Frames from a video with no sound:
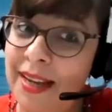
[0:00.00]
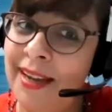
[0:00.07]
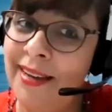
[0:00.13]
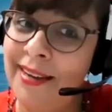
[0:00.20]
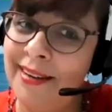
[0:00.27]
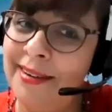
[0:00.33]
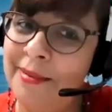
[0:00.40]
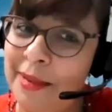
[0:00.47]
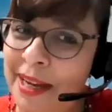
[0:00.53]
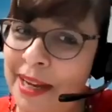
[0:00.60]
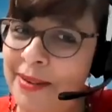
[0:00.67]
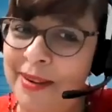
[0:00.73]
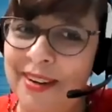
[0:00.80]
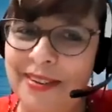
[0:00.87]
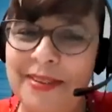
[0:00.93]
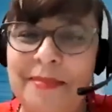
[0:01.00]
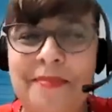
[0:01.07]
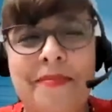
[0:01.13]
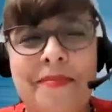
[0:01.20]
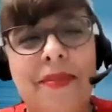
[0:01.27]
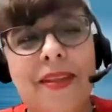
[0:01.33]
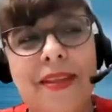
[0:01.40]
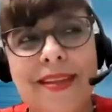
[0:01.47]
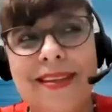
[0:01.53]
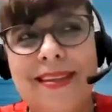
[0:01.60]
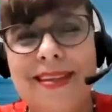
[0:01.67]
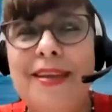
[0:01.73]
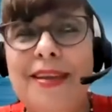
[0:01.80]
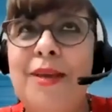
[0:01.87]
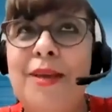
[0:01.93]
And Emmanuel,
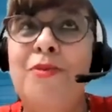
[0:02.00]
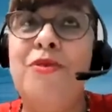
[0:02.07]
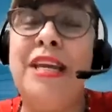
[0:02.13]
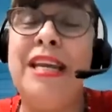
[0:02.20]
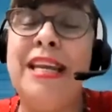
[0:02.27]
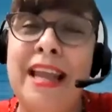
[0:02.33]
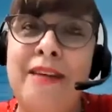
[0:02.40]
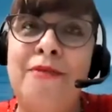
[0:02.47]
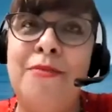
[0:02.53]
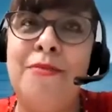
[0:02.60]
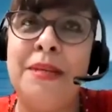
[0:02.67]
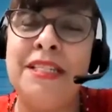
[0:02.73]
you will never